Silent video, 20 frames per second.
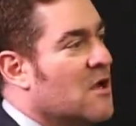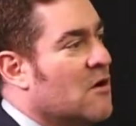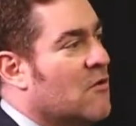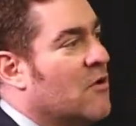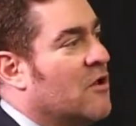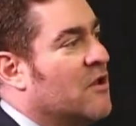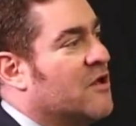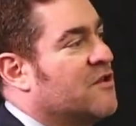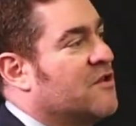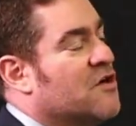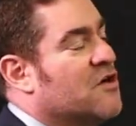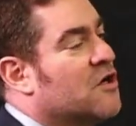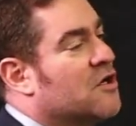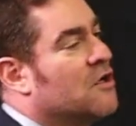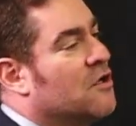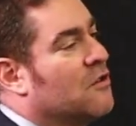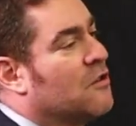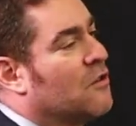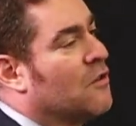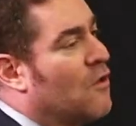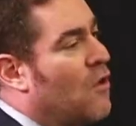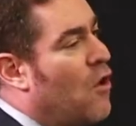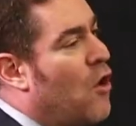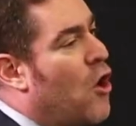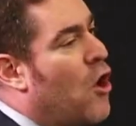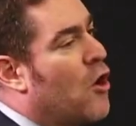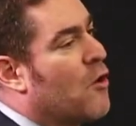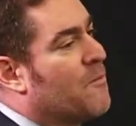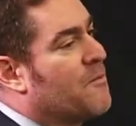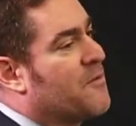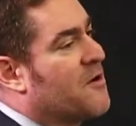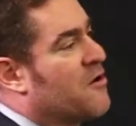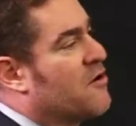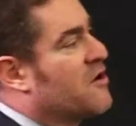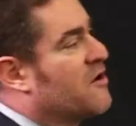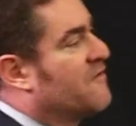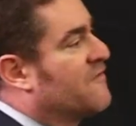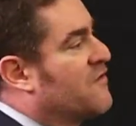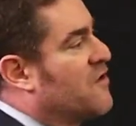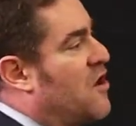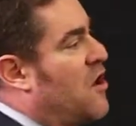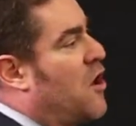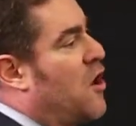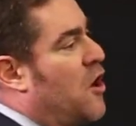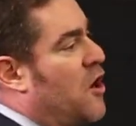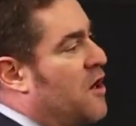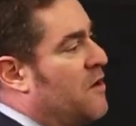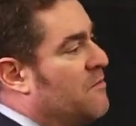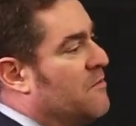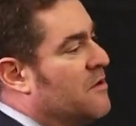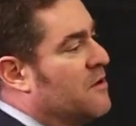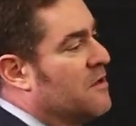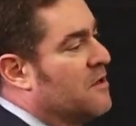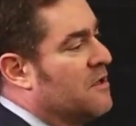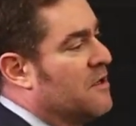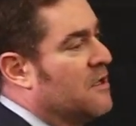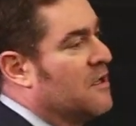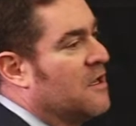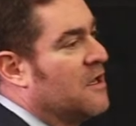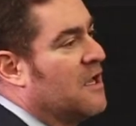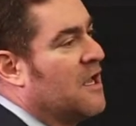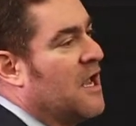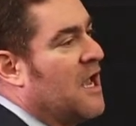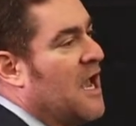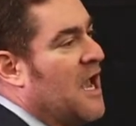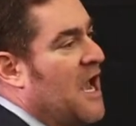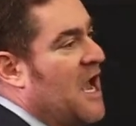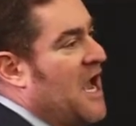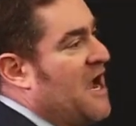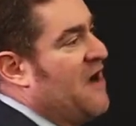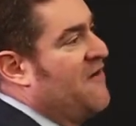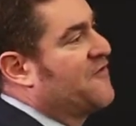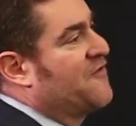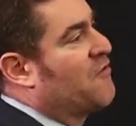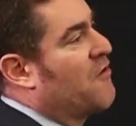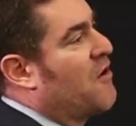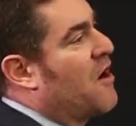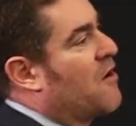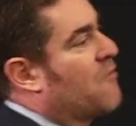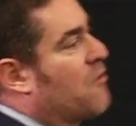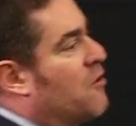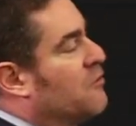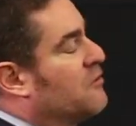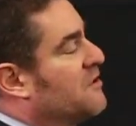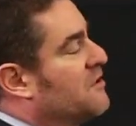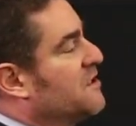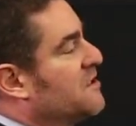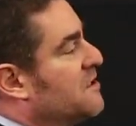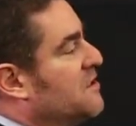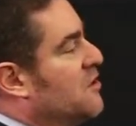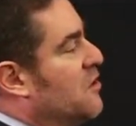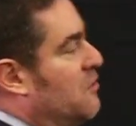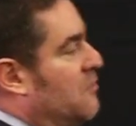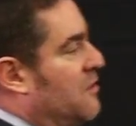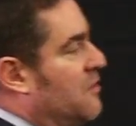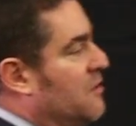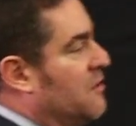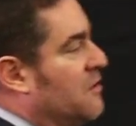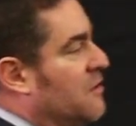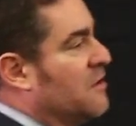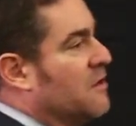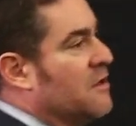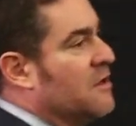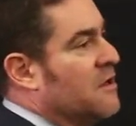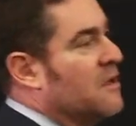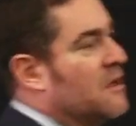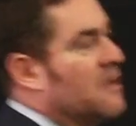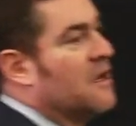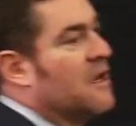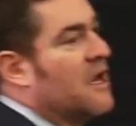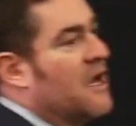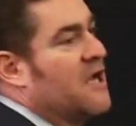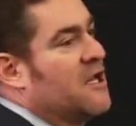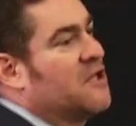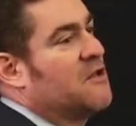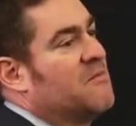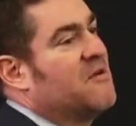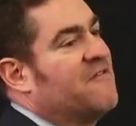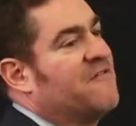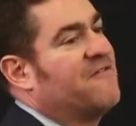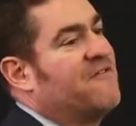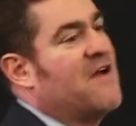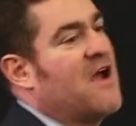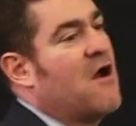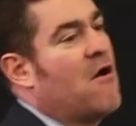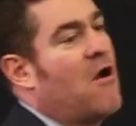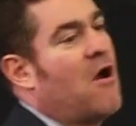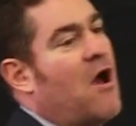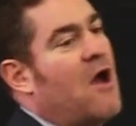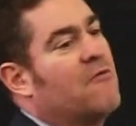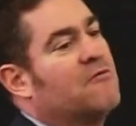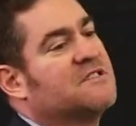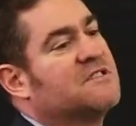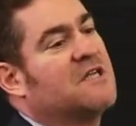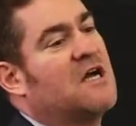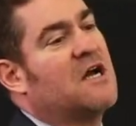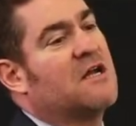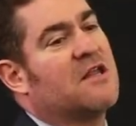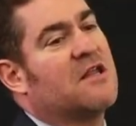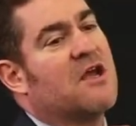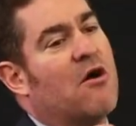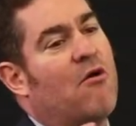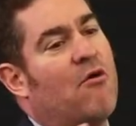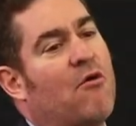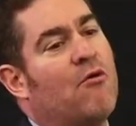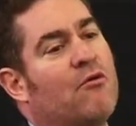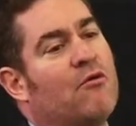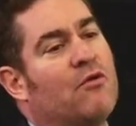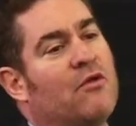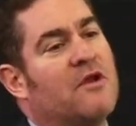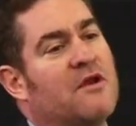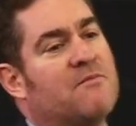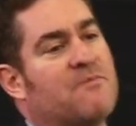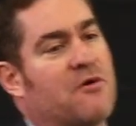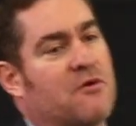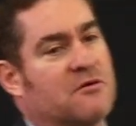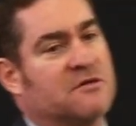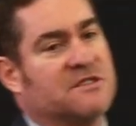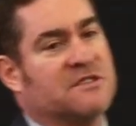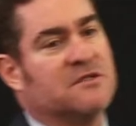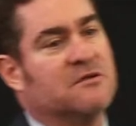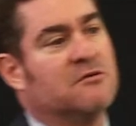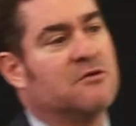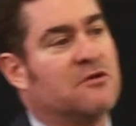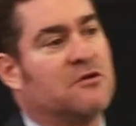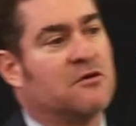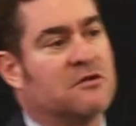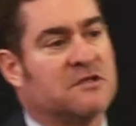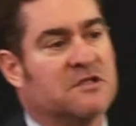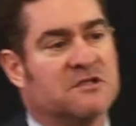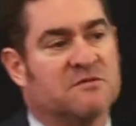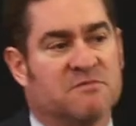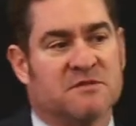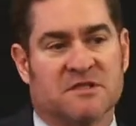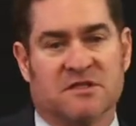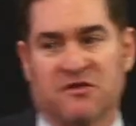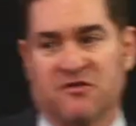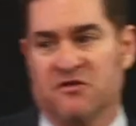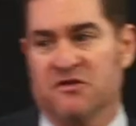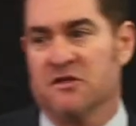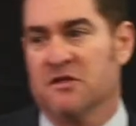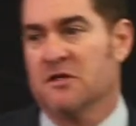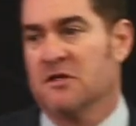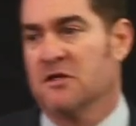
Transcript: Well, it took a long period of time after I wrote this note. And to be fair, I was not the only person who took this position.